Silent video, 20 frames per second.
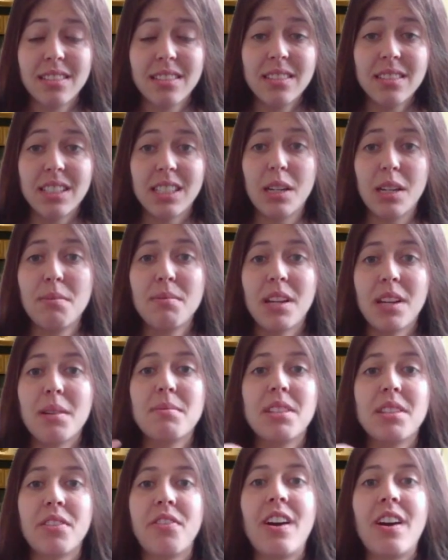
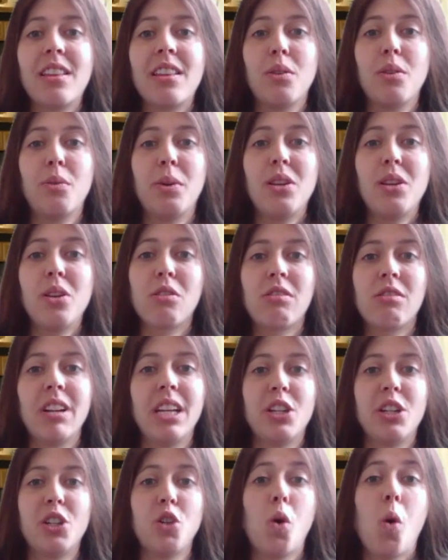sometimes the fact that we're not
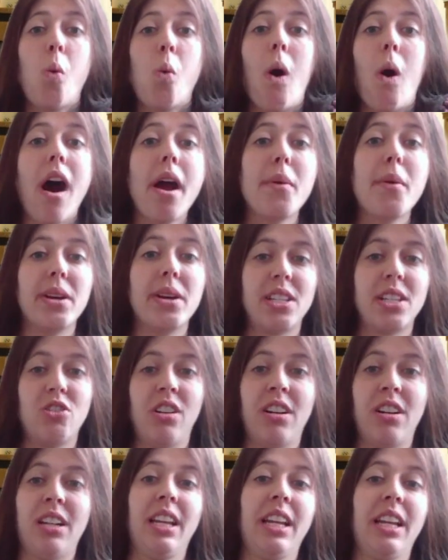really sure why we're
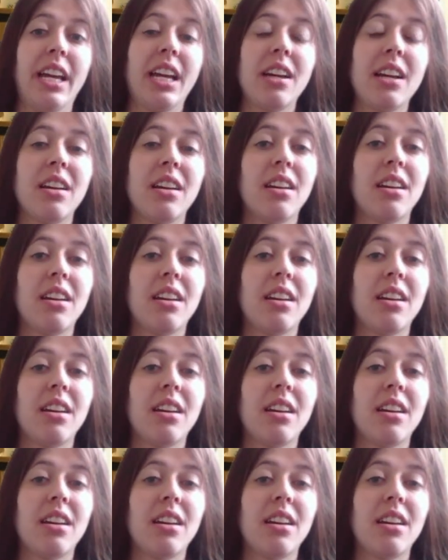struggling